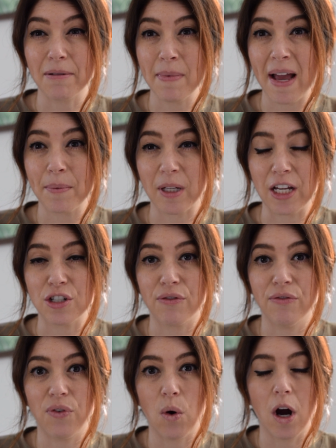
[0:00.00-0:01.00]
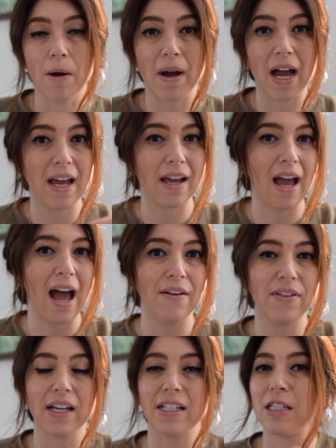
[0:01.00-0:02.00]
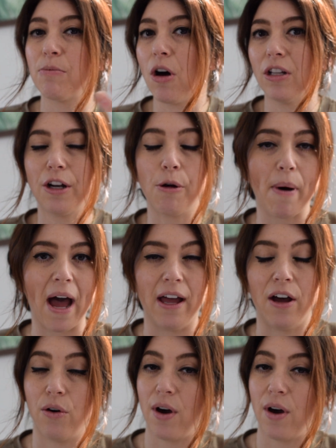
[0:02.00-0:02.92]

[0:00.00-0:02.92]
of my application form, I have like a small little bio.